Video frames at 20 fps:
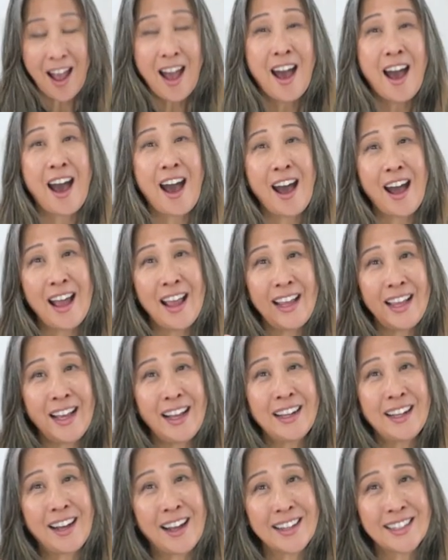Hi,
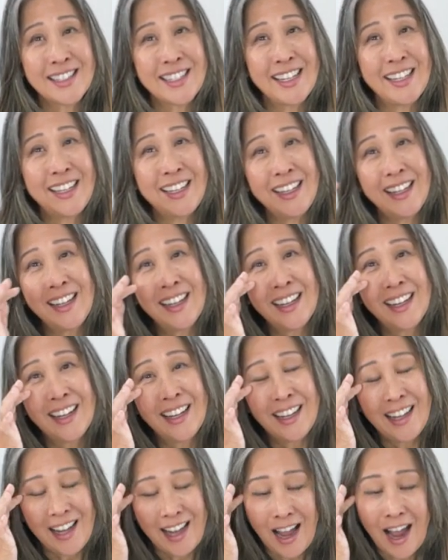Agata.
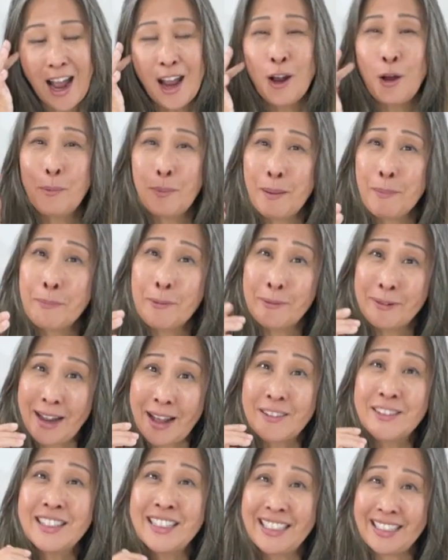I hope I'm
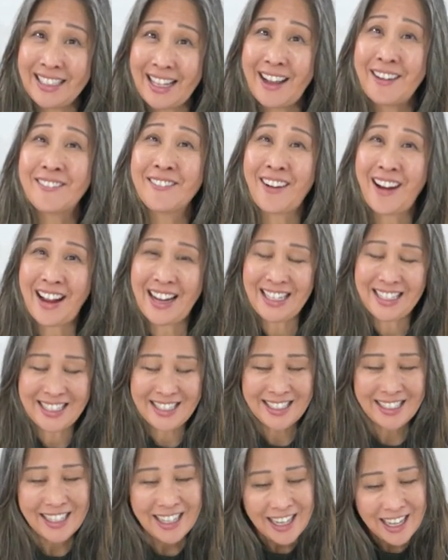pronouncing that right.
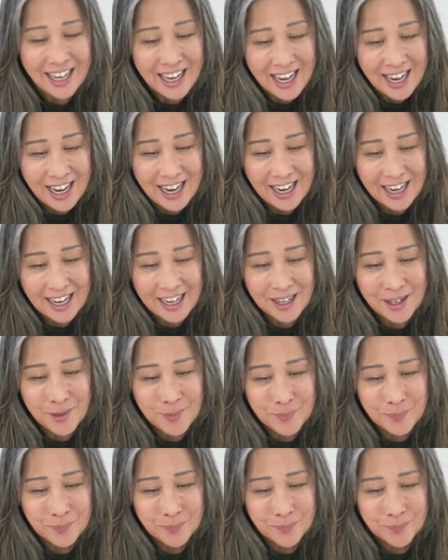
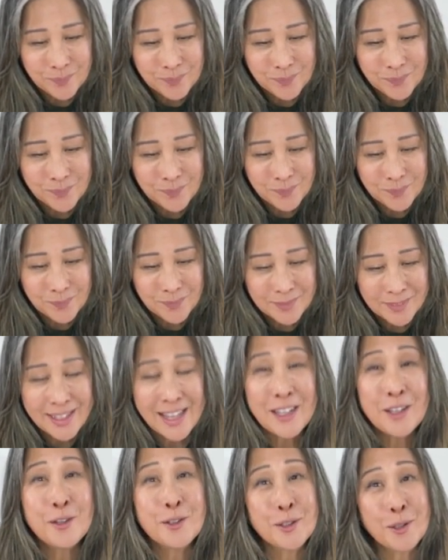
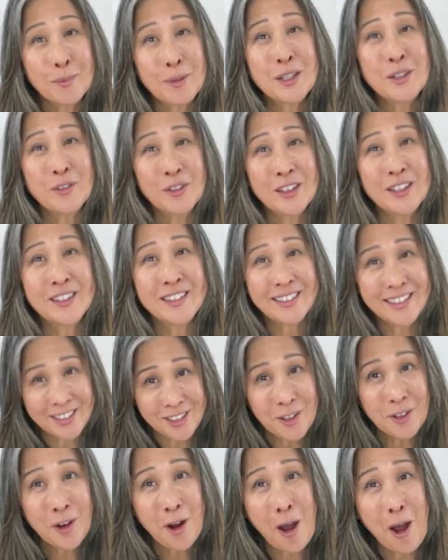Thank you so much for
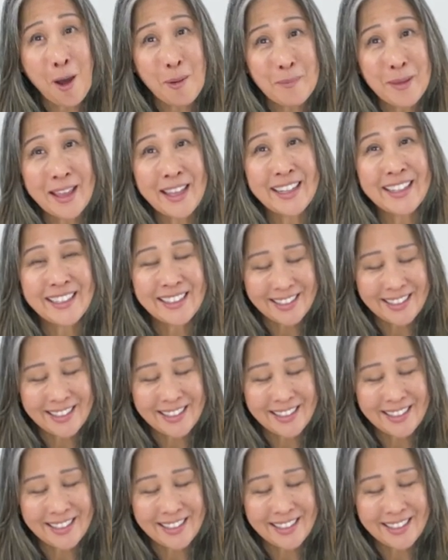your comment.